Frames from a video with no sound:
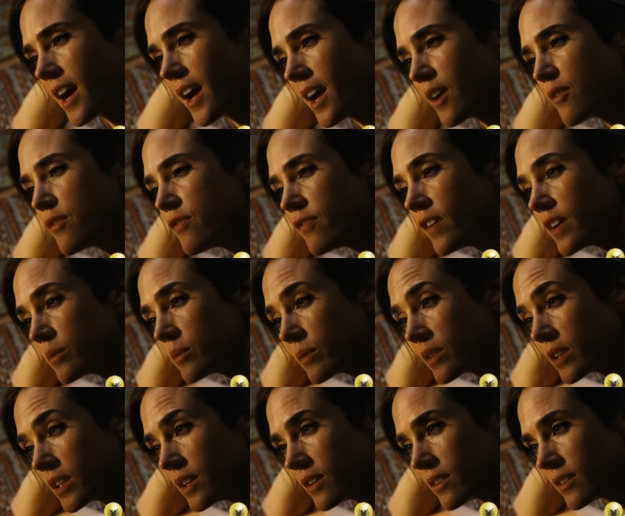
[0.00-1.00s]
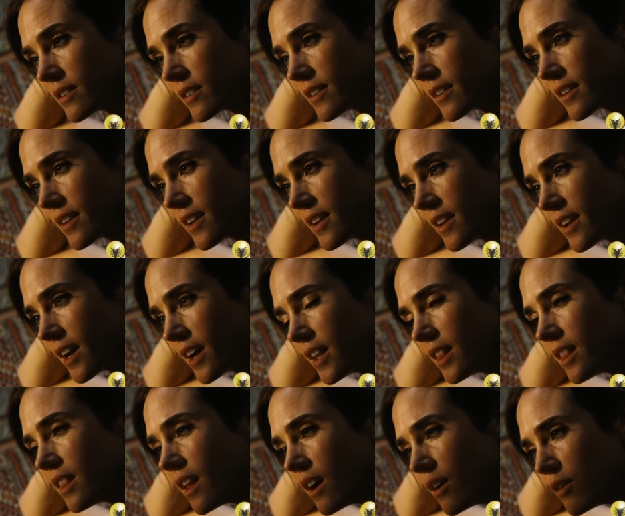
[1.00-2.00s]
I have fun with you.
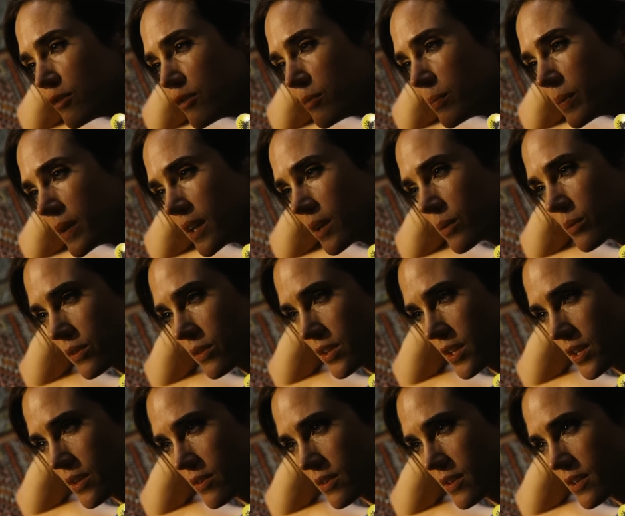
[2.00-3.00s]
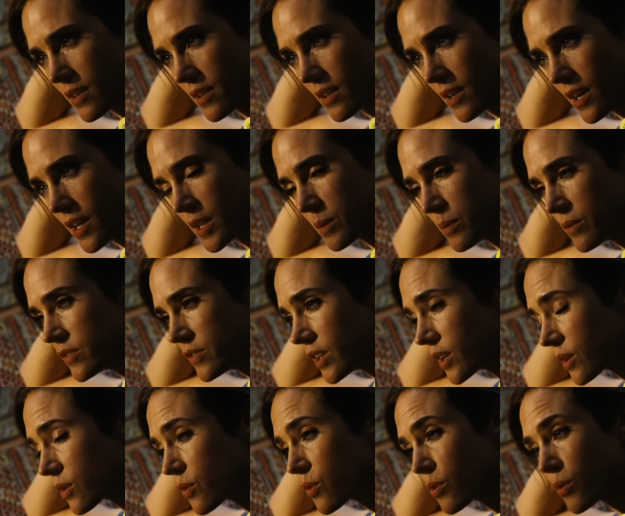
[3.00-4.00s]
I love being with you. I think we've
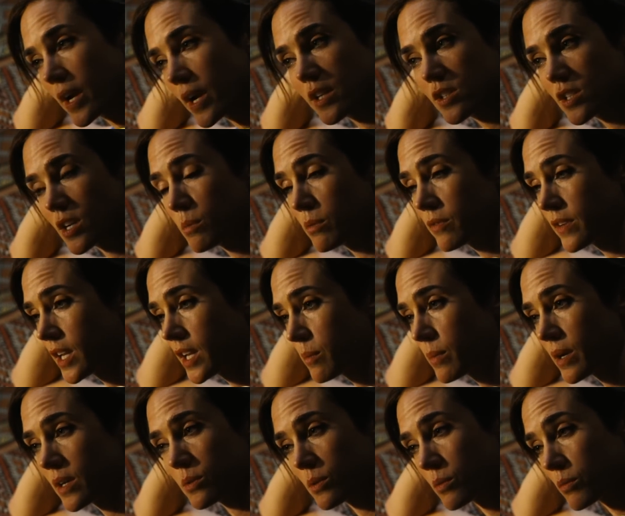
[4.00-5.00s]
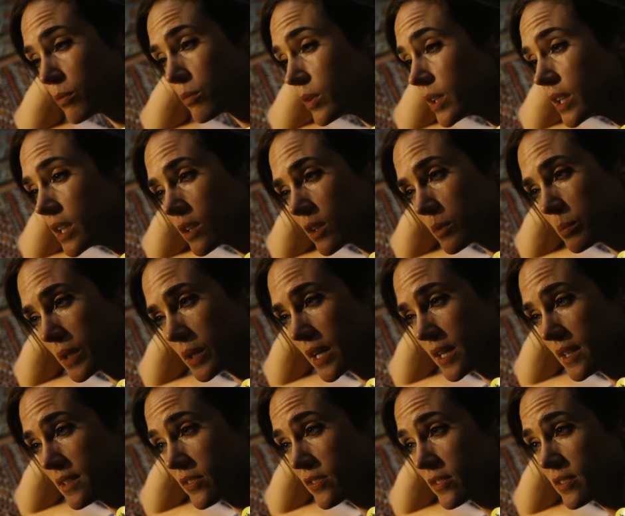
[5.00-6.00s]
done a great job of getting back to a really good
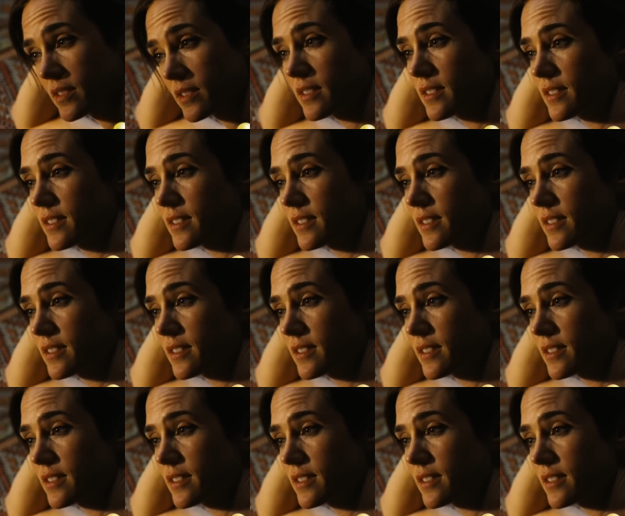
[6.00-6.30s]
place.